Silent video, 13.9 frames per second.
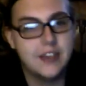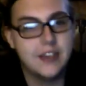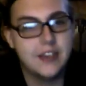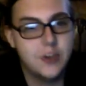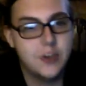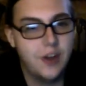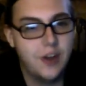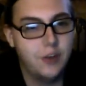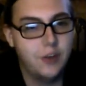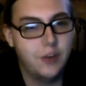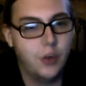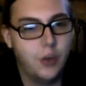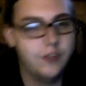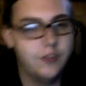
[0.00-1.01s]
to
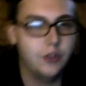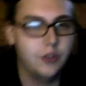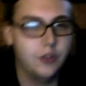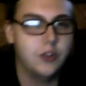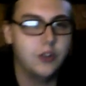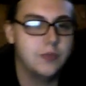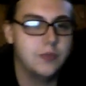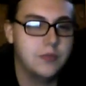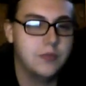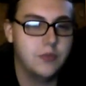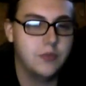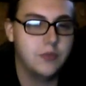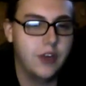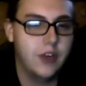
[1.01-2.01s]
everyone for
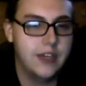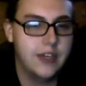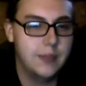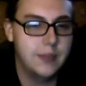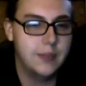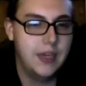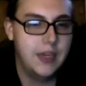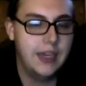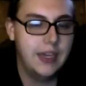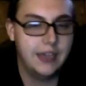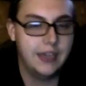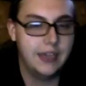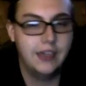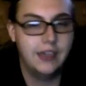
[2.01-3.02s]
friending me
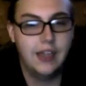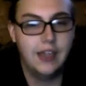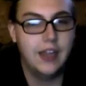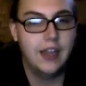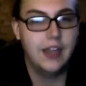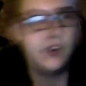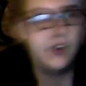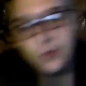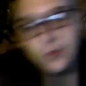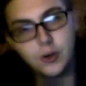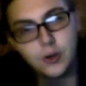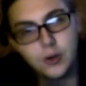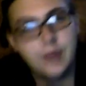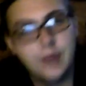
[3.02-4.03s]
and
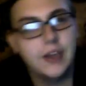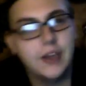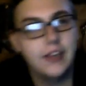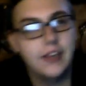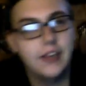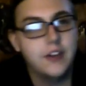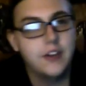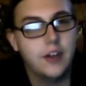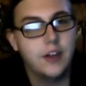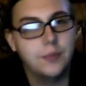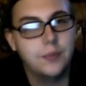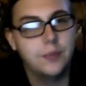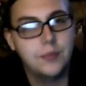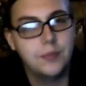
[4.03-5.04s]
subscribing, and
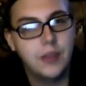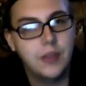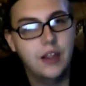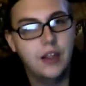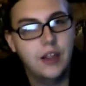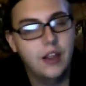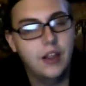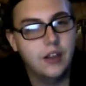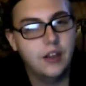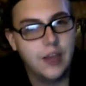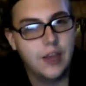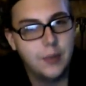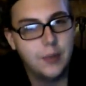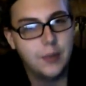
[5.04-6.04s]

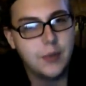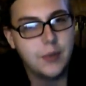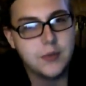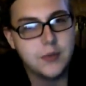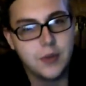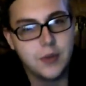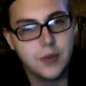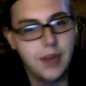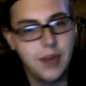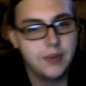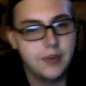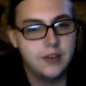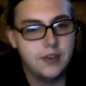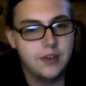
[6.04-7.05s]
comment, rate, subscribe,
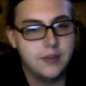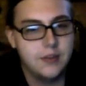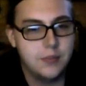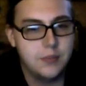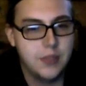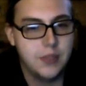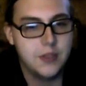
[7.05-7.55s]
and please